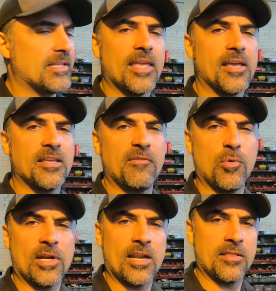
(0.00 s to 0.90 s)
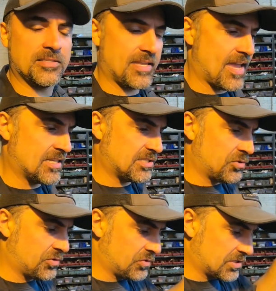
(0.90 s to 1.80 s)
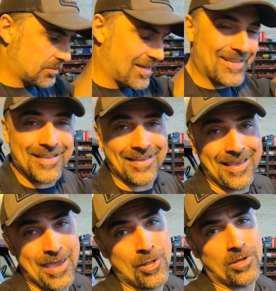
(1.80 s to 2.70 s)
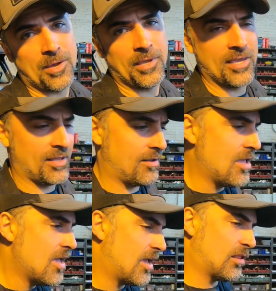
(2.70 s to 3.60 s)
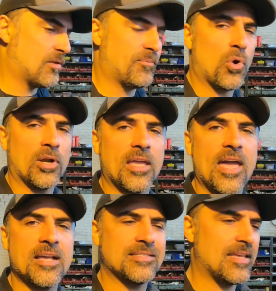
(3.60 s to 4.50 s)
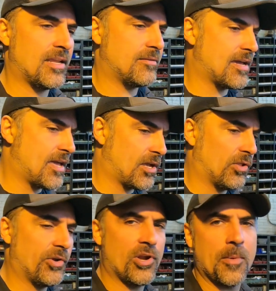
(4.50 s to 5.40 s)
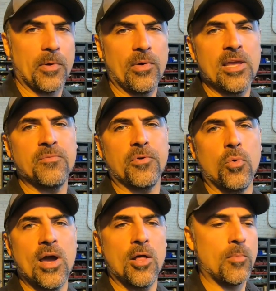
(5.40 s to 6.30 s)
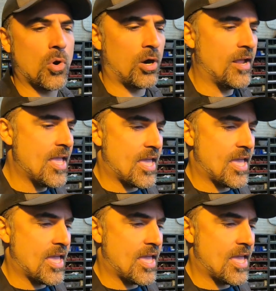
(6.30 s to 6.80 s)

They kicked everyone out of the stands due to some lightning and hail coming in the forecast. Then it kind of cleared up. It rained for a while more